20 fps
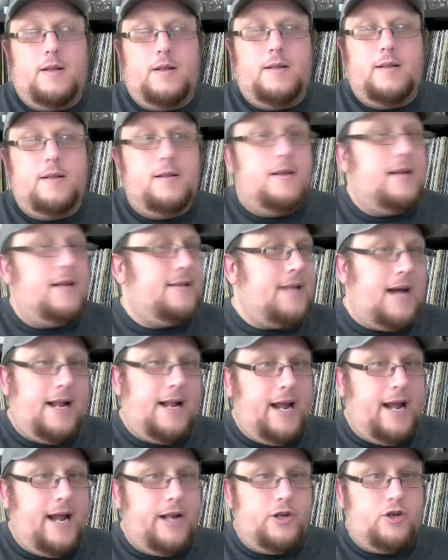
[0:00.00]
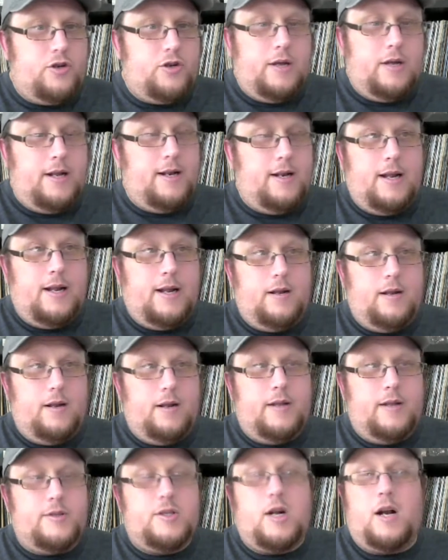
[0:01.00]
has not aged.
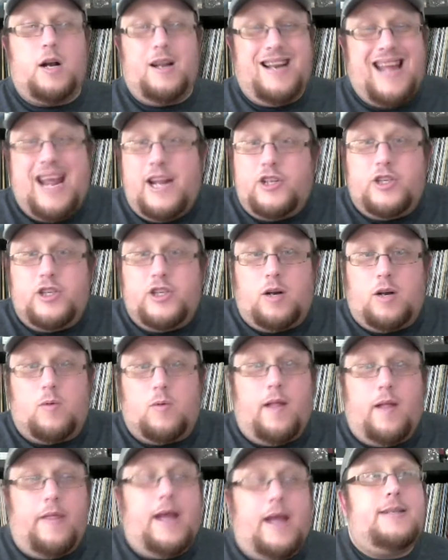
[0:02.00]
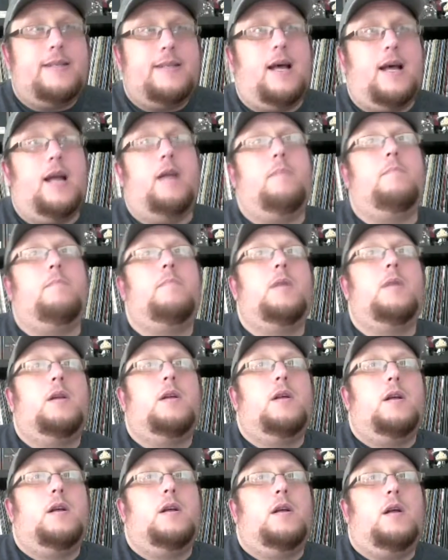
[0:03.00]
It started aging around that time.
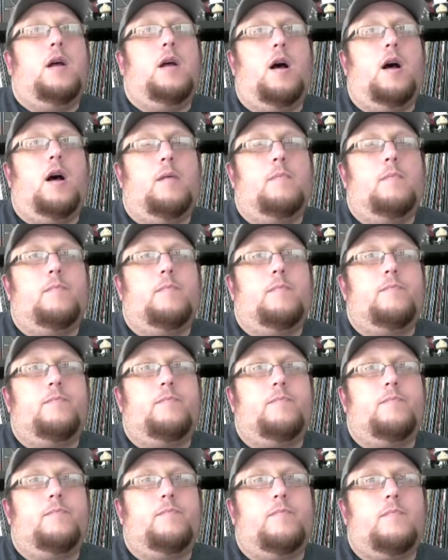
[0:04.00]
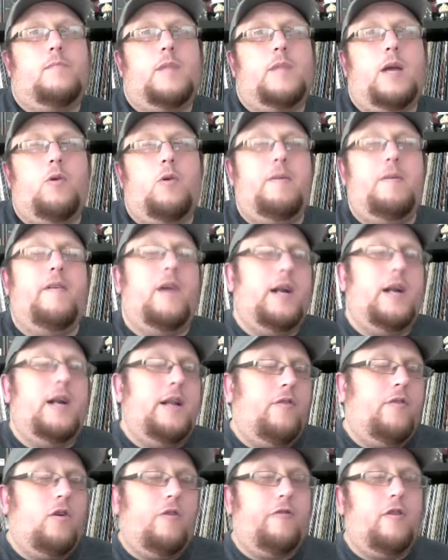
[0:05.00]
It would be very
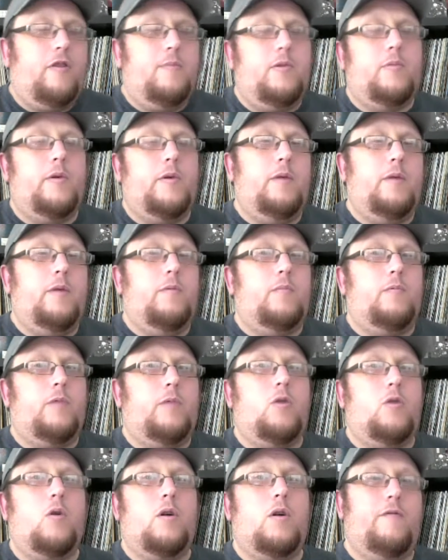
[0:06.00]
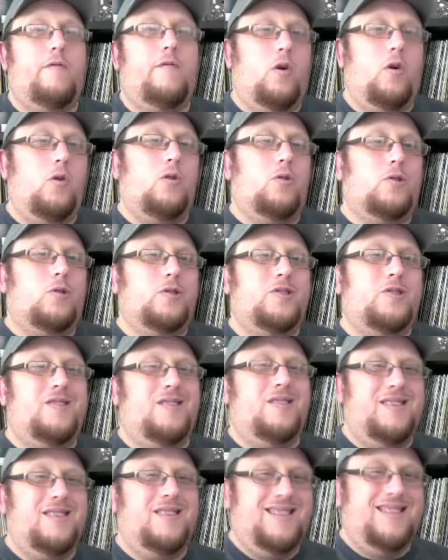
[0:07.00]
difficult for him to re-record vocals
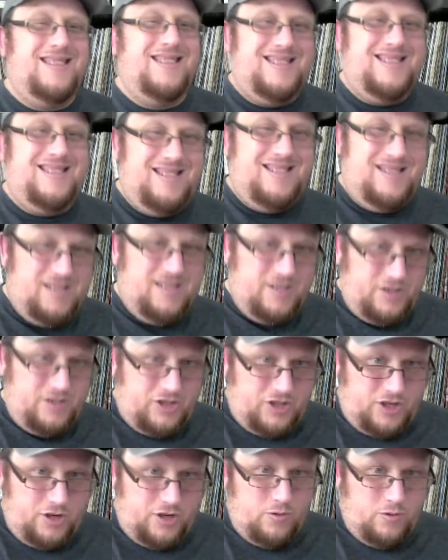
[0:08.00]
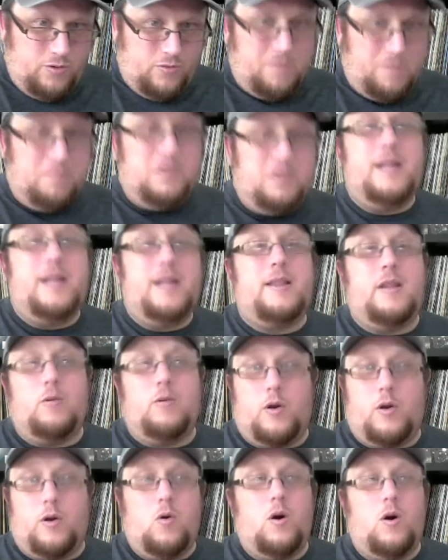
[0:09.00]
to complete the
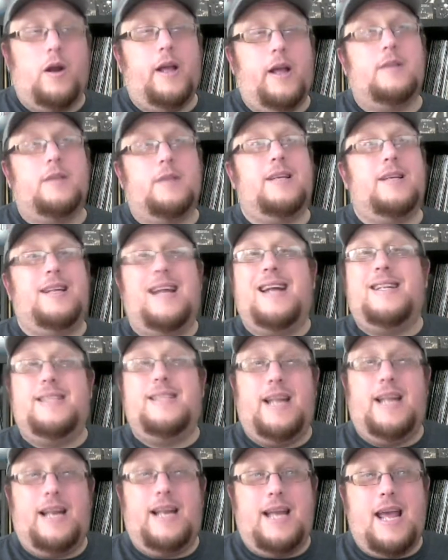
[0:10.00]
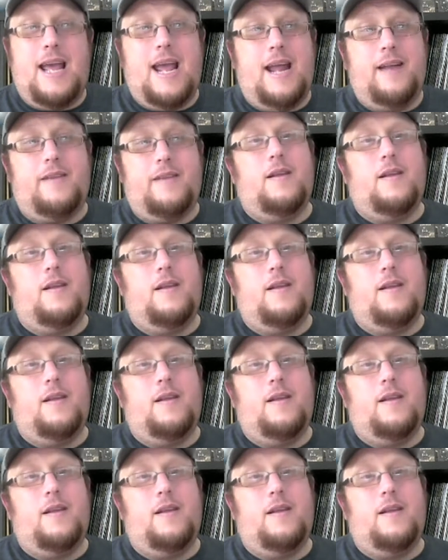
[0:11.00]
recordings in 1988